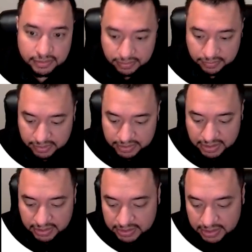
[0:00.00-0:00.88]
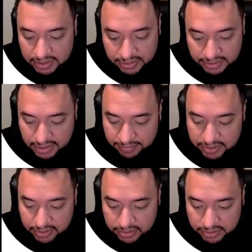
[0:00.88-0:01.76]
I'm going to say the sender's name
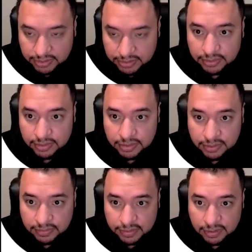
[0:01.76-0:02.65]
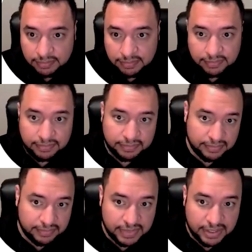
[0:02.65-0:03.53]
is Oscar from
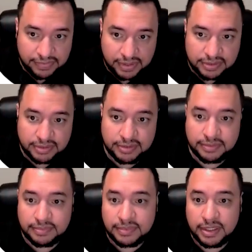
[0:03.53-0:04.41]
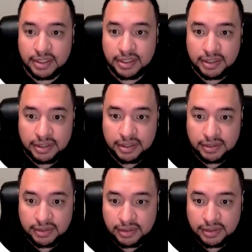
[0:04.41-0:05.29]
FS.
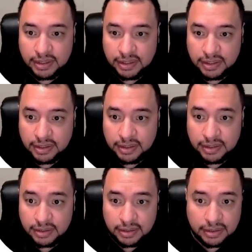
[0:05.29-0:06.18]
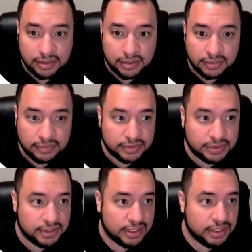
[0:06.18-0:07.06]
And then we
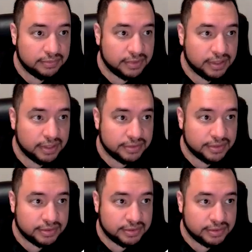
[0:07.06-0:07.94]
say email address